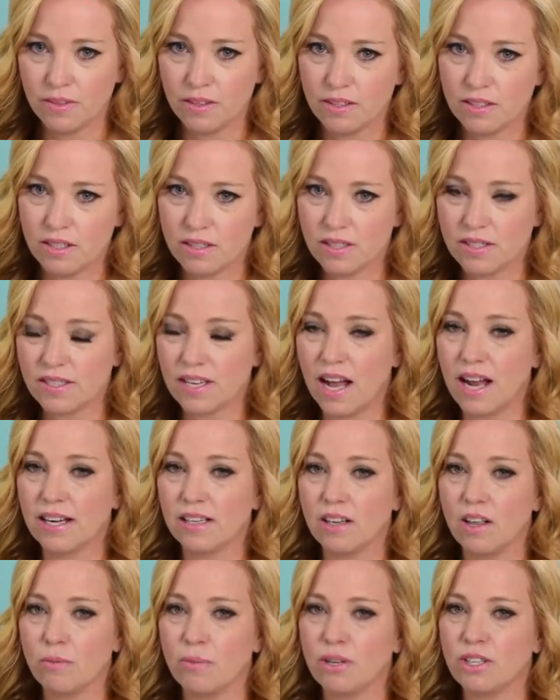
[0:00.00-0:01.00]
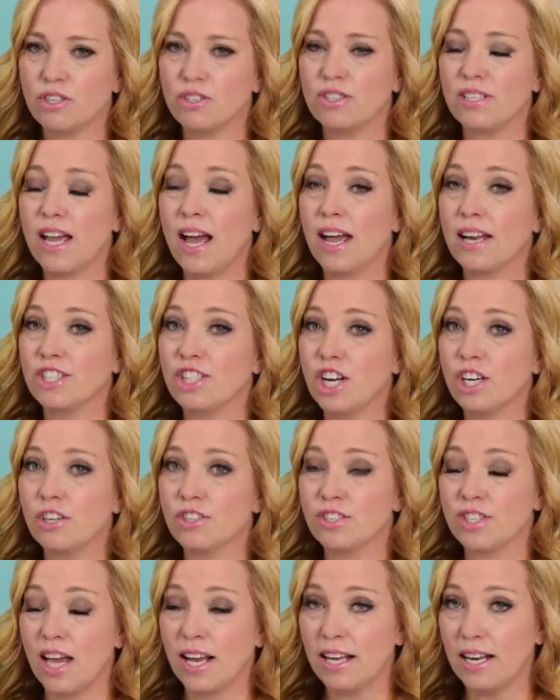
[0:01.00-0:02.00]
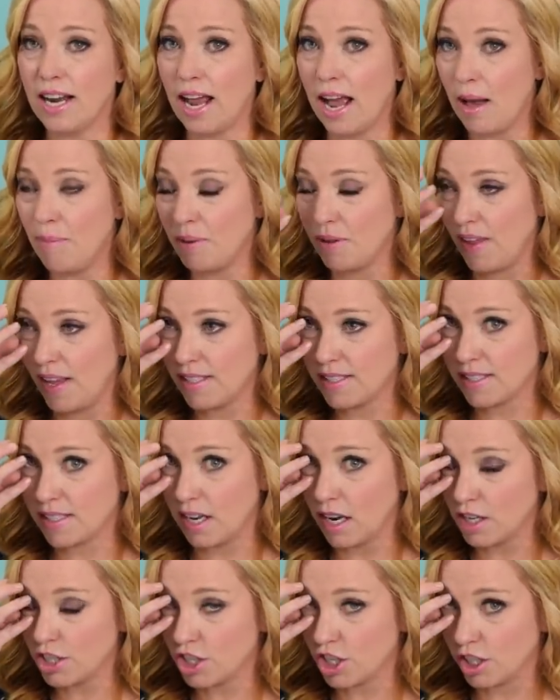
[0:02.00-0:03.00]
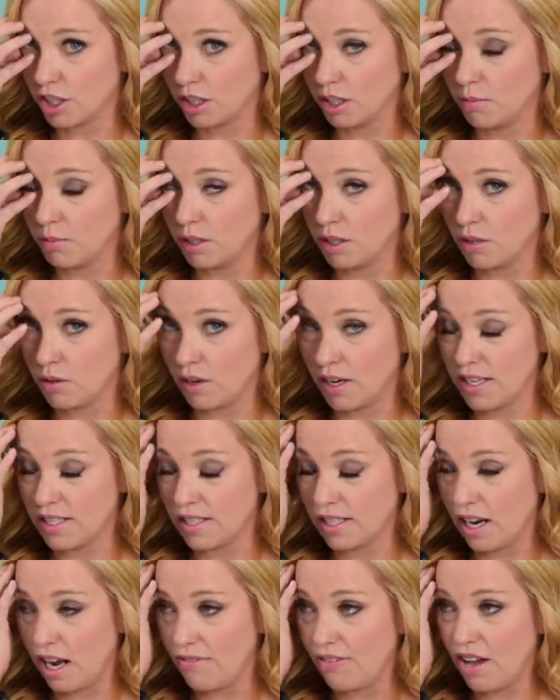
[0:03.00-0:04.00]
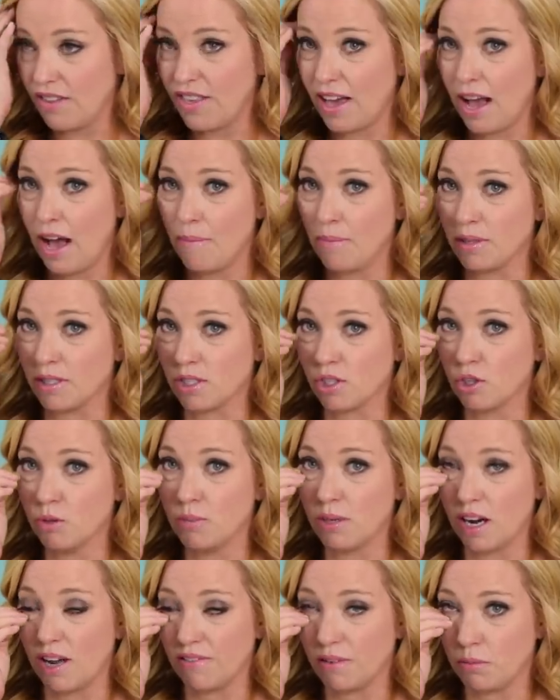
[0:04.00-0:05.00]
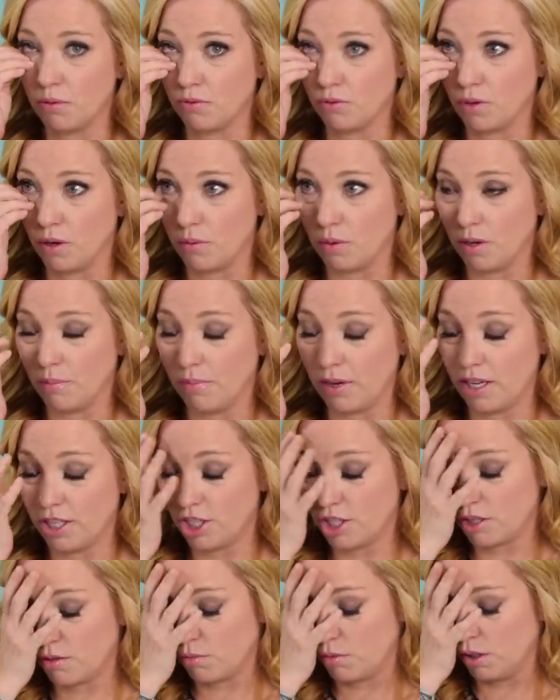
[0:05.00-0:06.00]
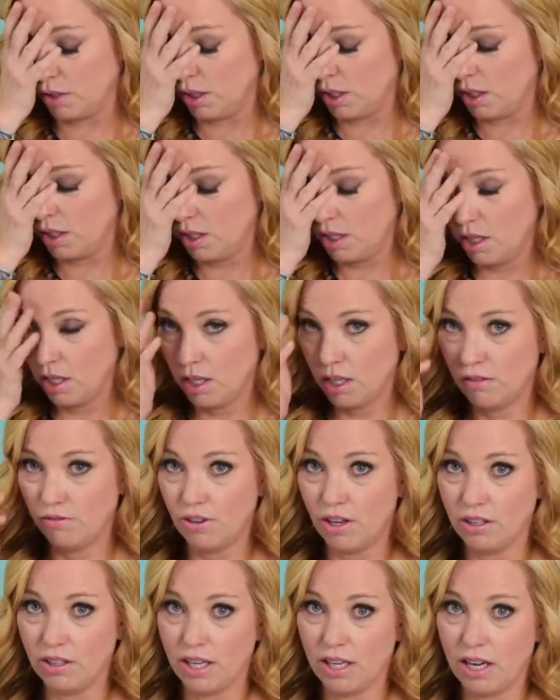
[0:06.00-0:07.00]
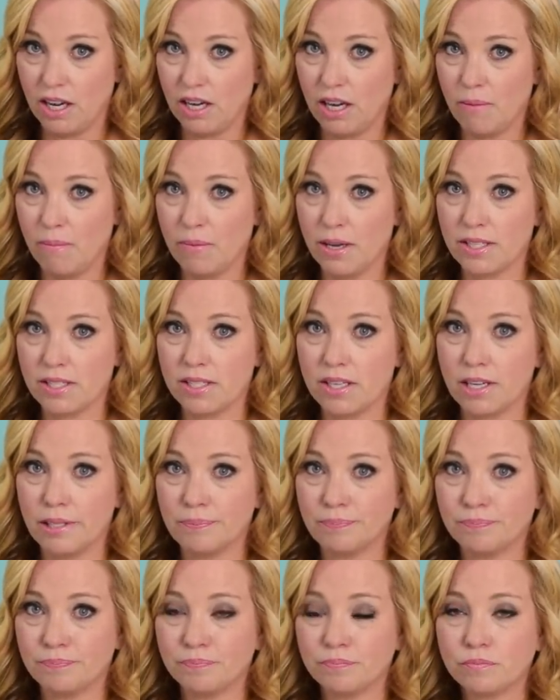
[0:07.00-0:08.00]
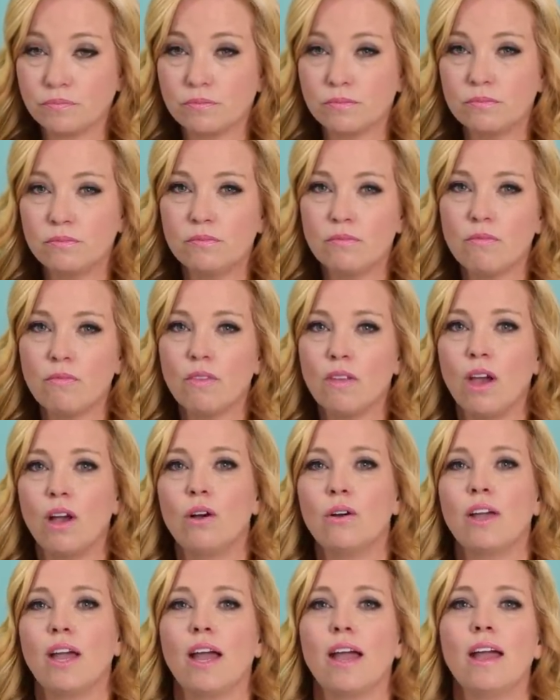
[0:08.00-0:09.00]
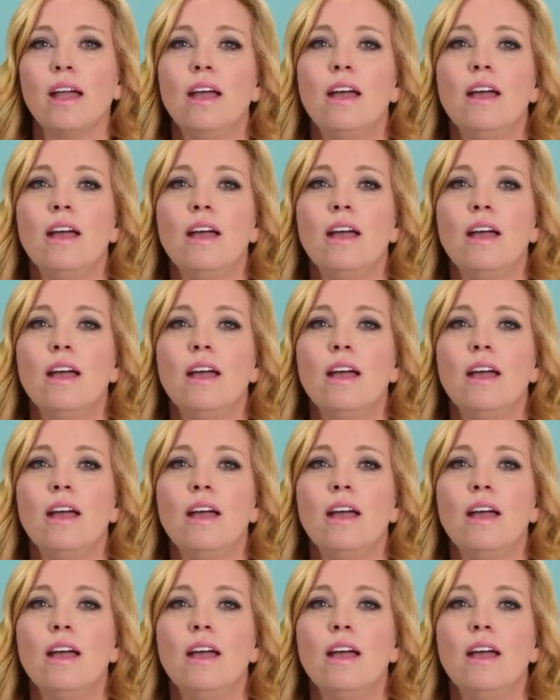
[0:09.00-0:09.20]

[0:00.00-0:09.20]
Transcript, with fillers: to the side in all the pictures. Yeah, Jenner's, that can happen. That suction can be crazy. I've had that happen scuba diving before where I just really felt like I got messed up. Okay.